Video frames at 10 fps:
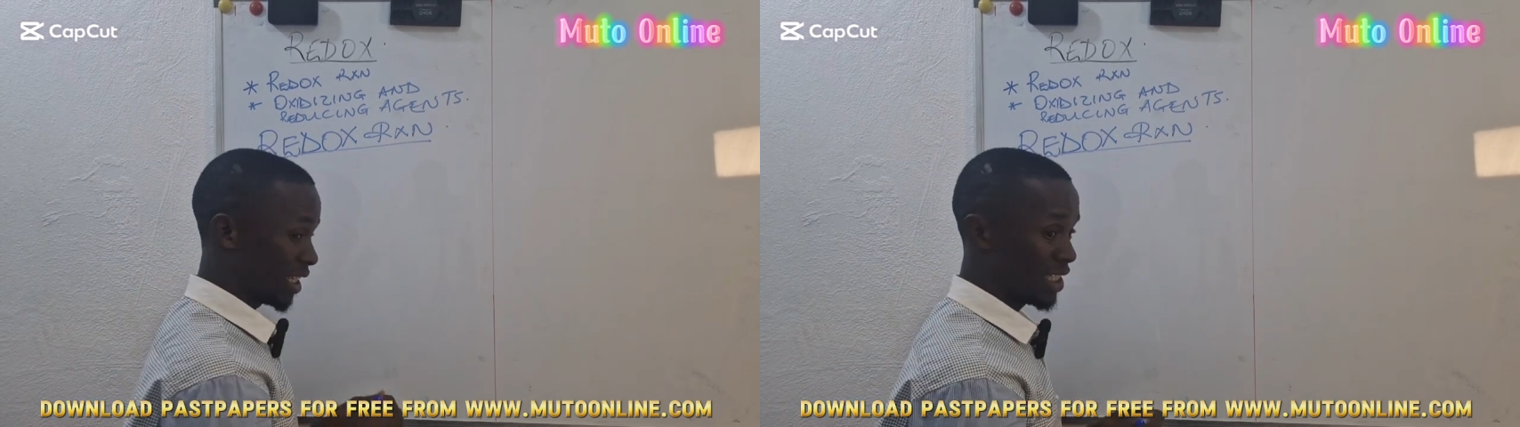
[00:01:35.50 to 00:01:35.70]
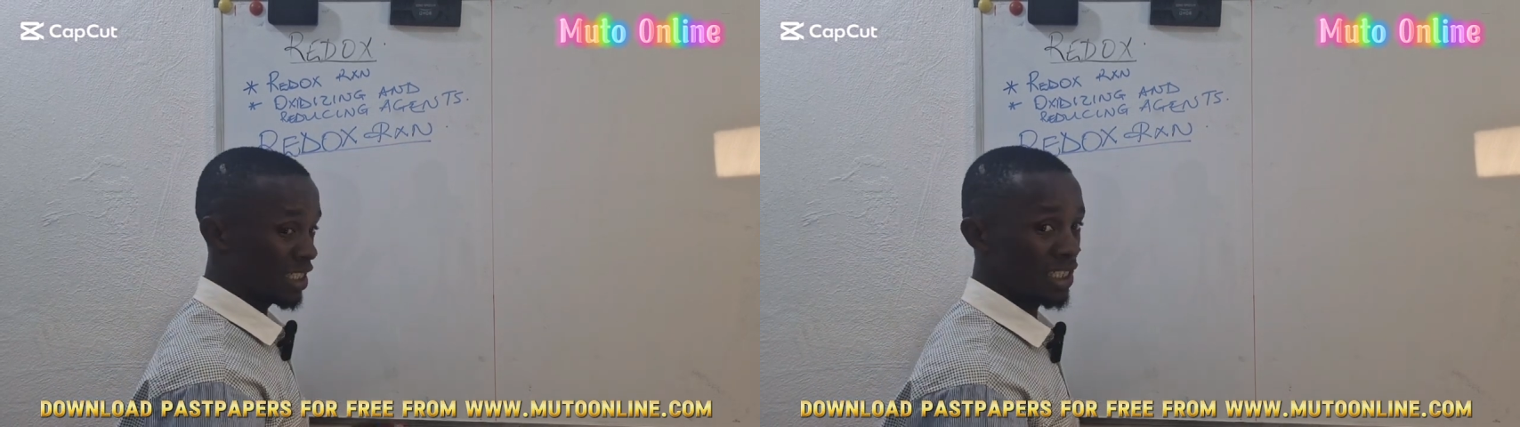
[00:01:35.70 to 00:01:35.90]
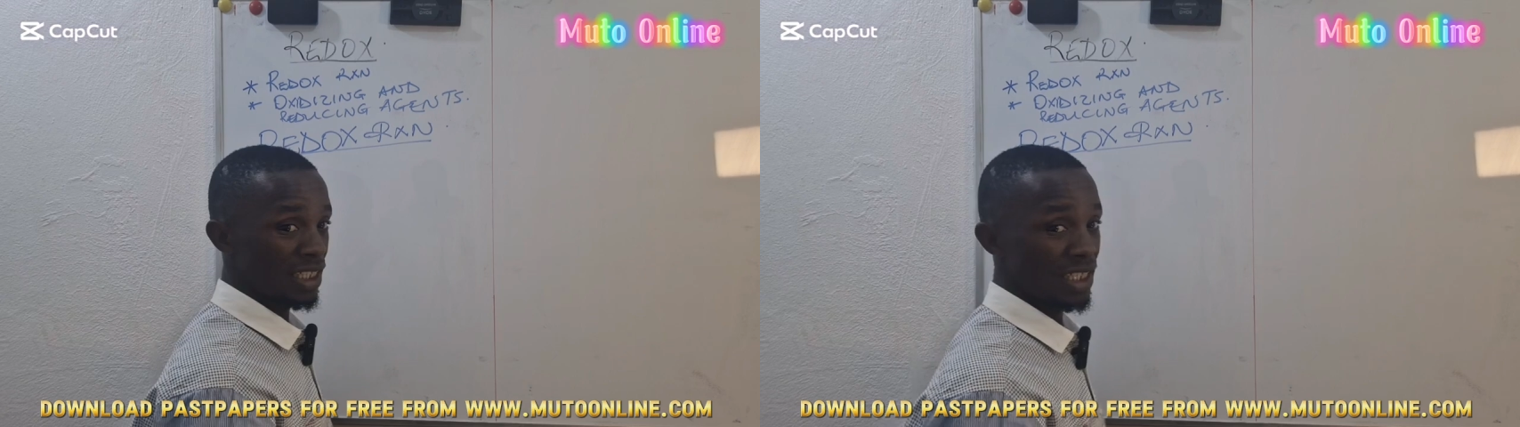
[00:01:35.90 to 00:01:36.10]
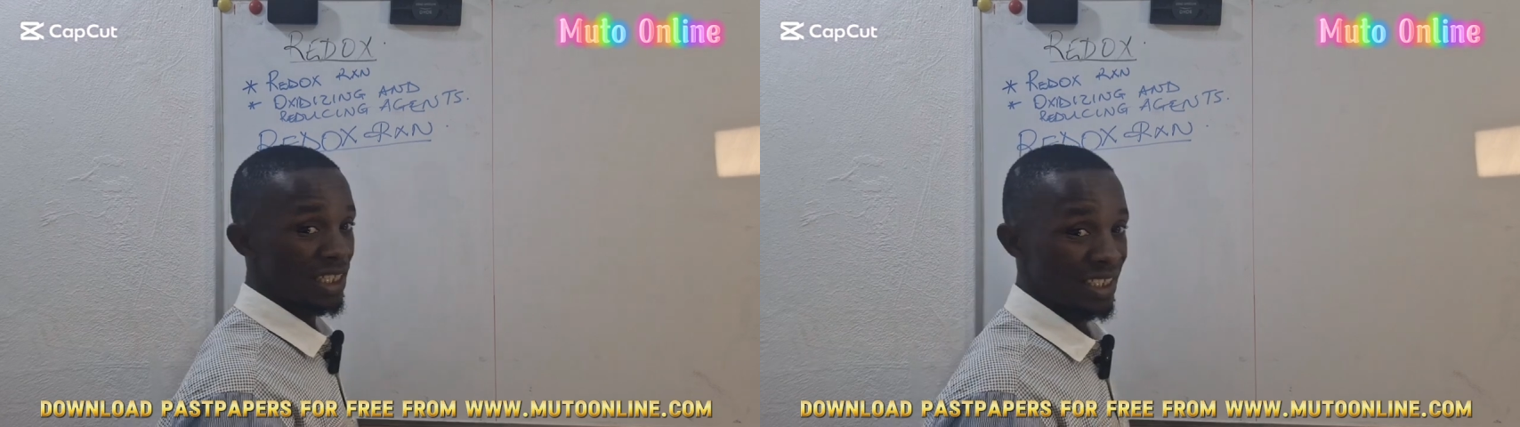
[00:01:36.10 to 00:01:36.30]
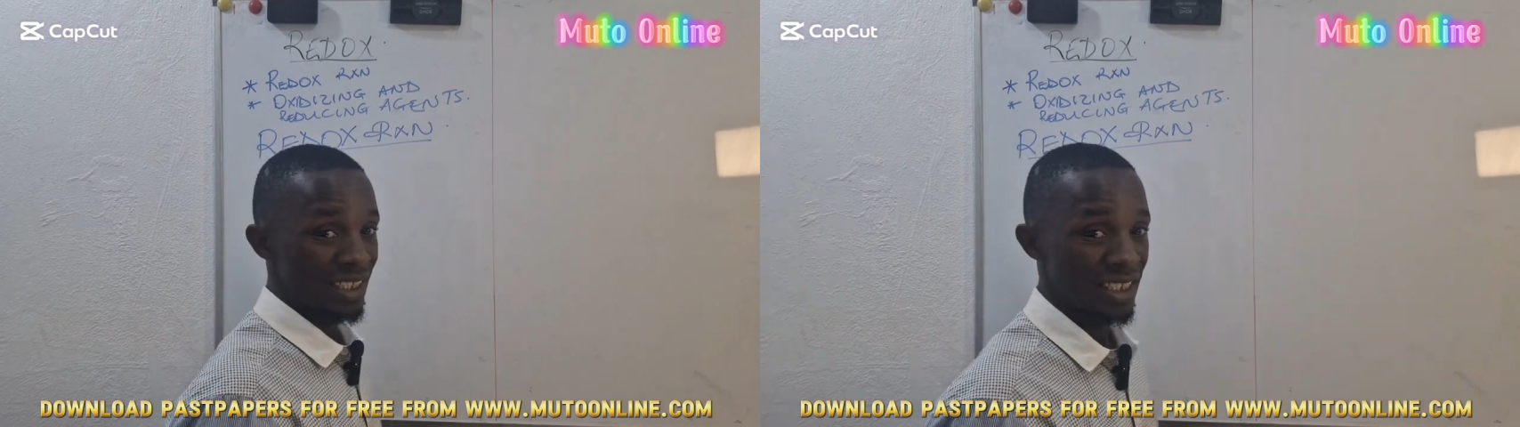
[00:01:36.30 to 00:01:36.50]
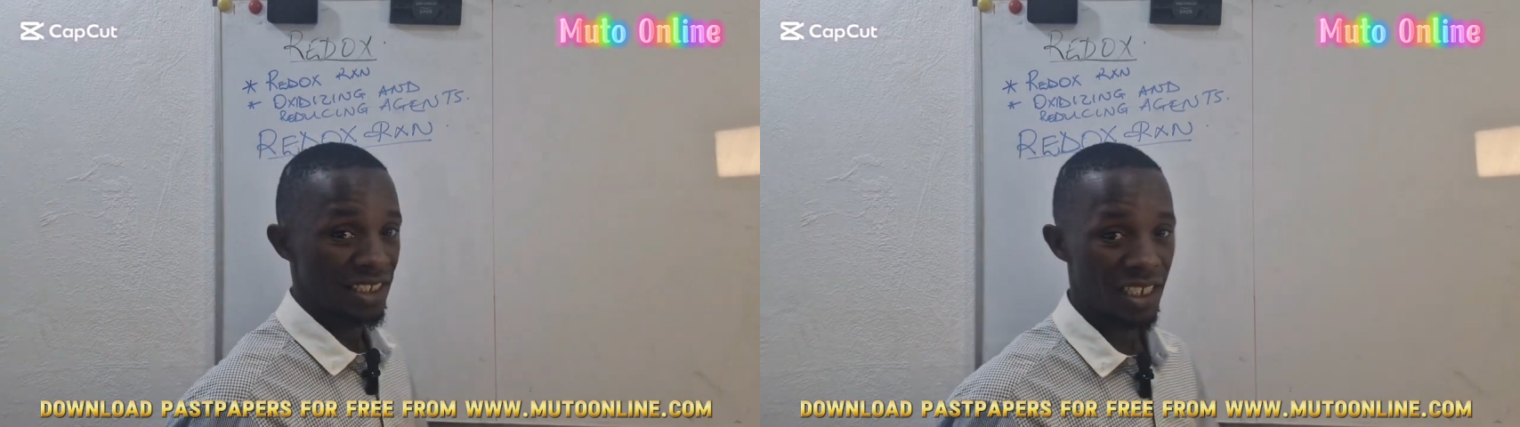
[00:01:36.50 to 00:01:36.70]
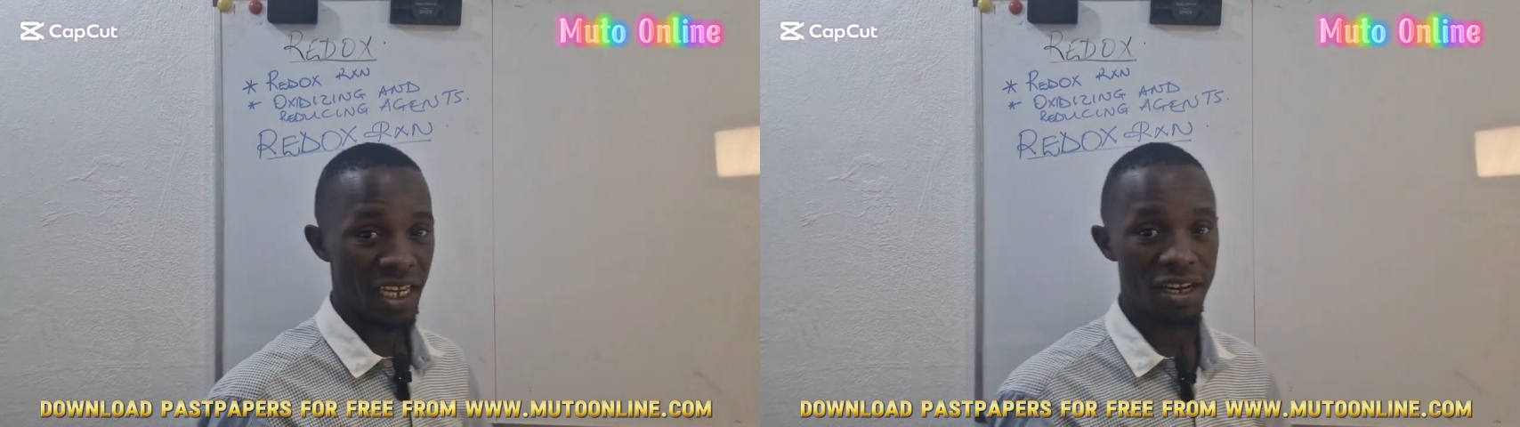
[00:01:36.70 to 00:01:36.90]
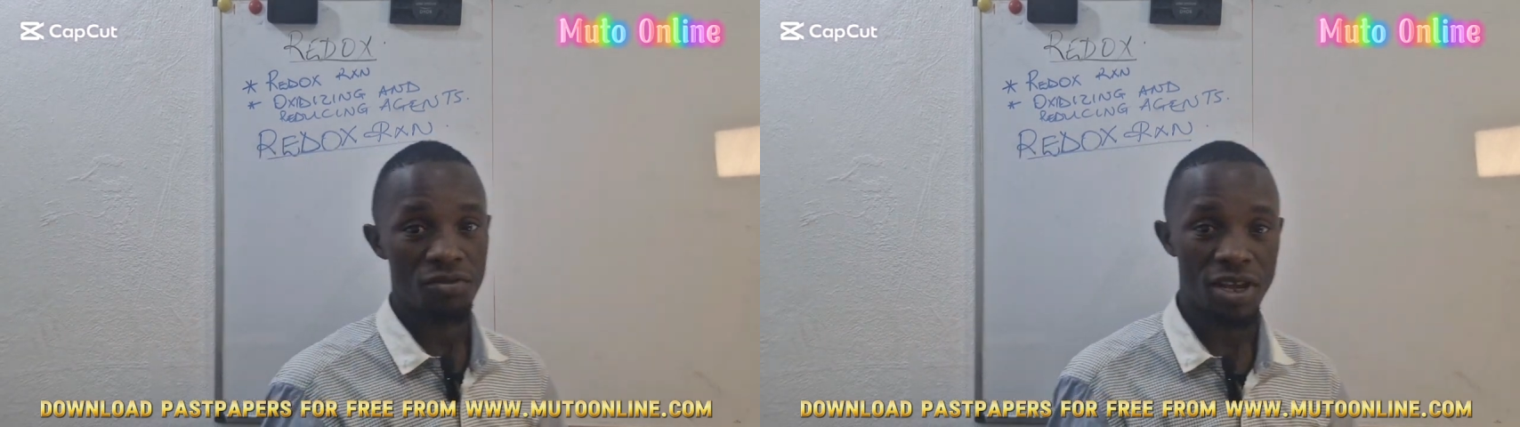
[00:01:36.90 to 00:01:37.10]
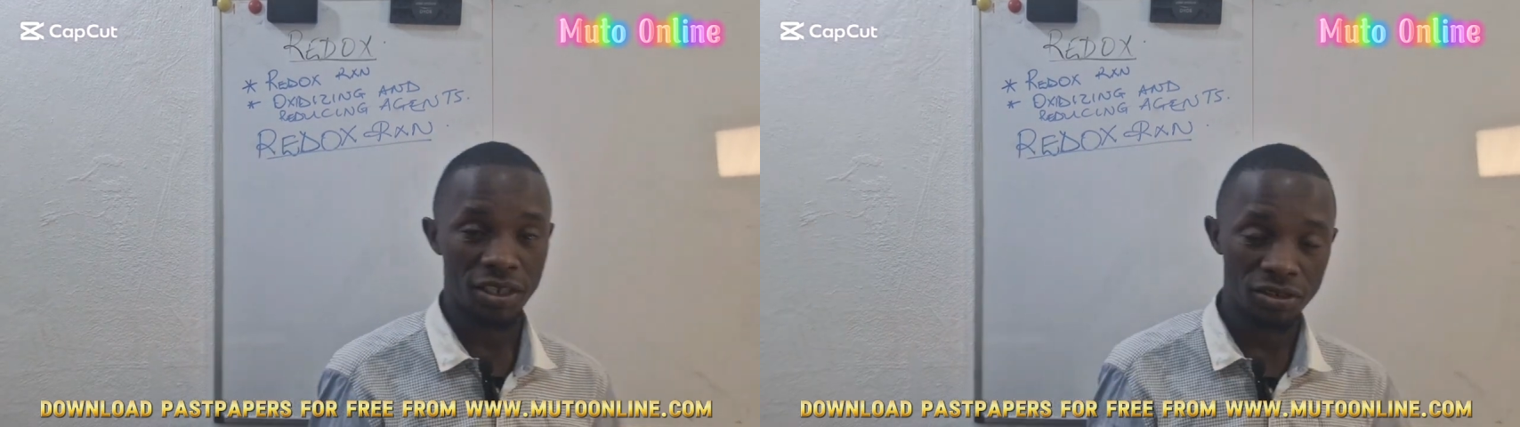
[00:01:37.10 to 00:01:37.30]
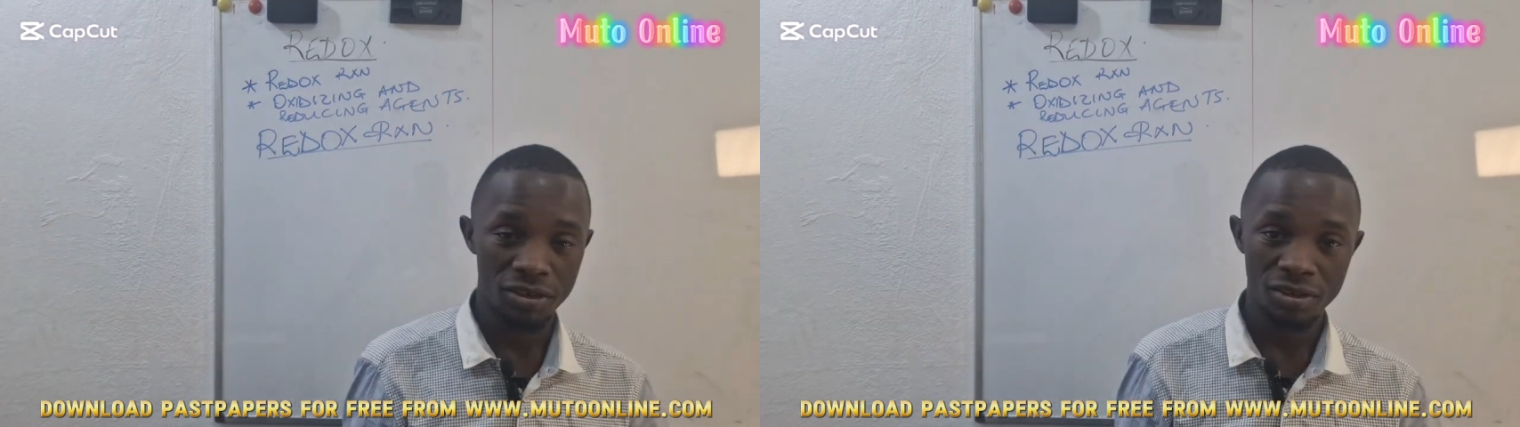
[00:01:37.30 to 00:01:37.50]
that it is any
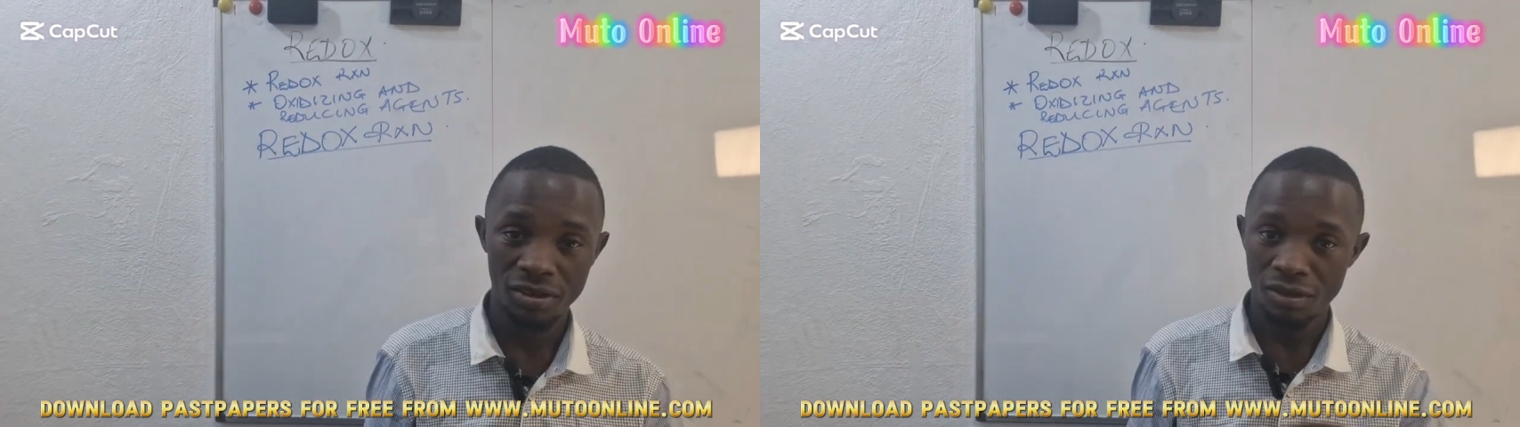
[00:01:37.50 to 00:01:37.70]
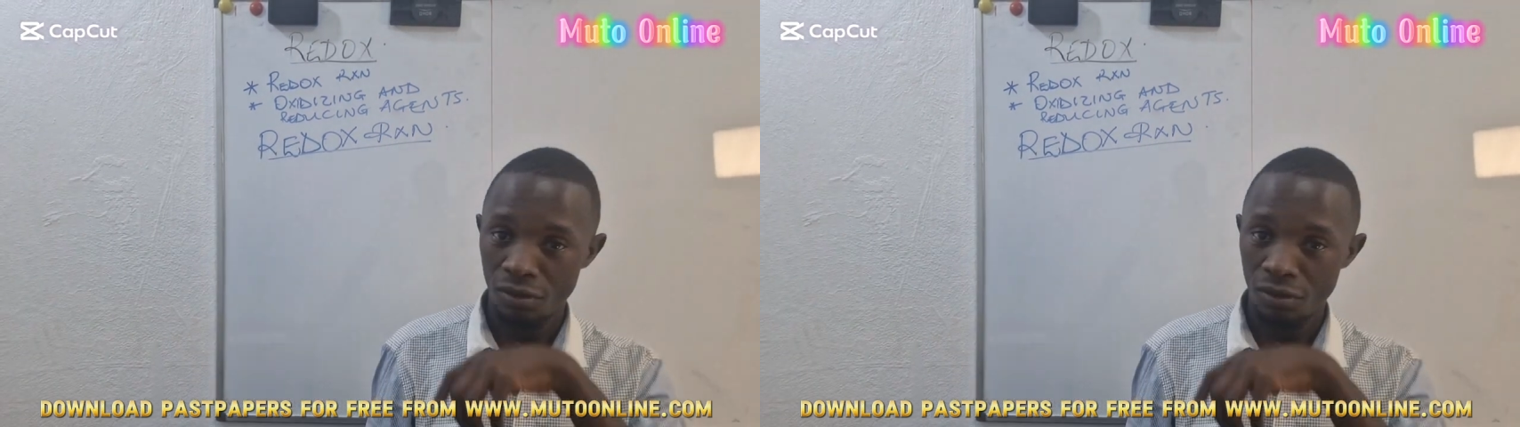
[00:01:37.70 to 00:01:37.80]
reaction